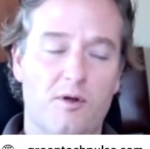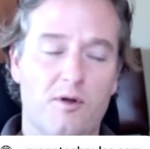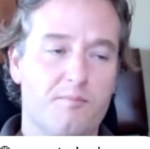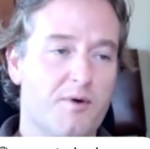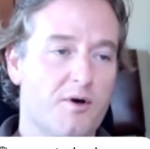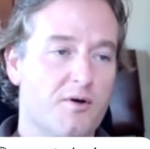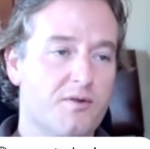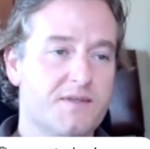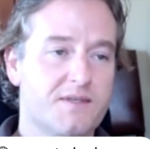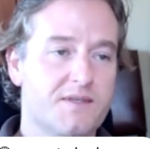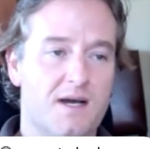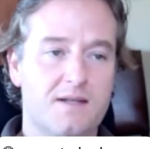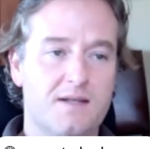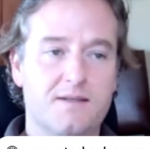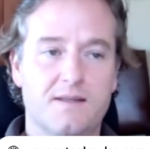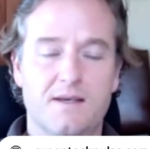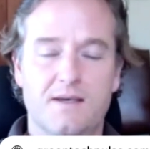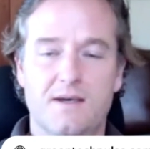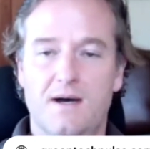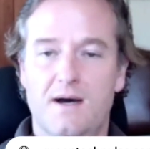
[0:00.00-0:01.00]
both sides of
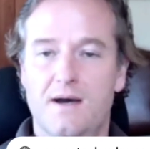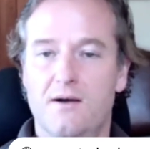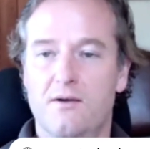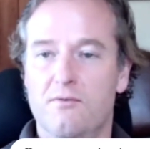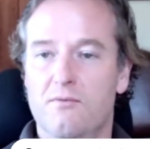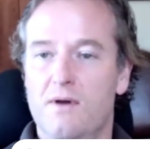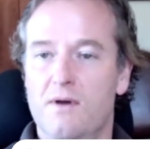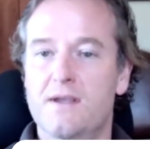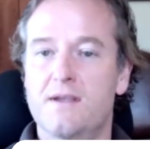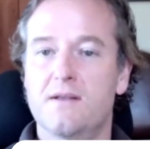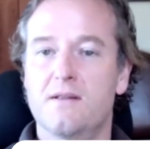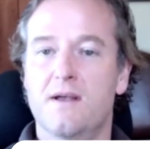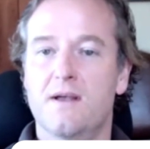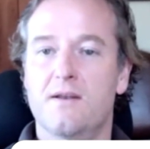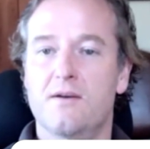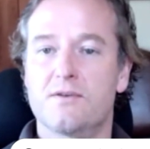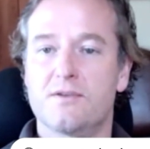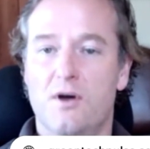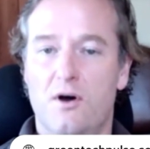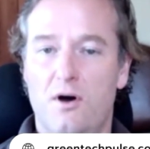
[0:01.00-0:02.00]
the aisle,
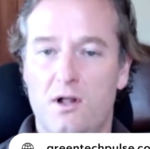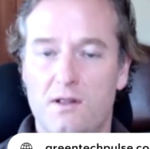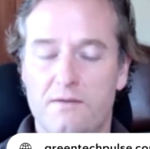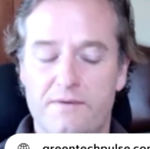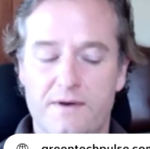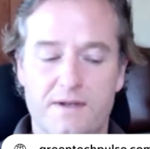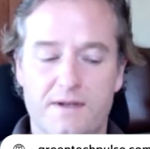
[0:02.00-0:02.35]
regulators, all of it.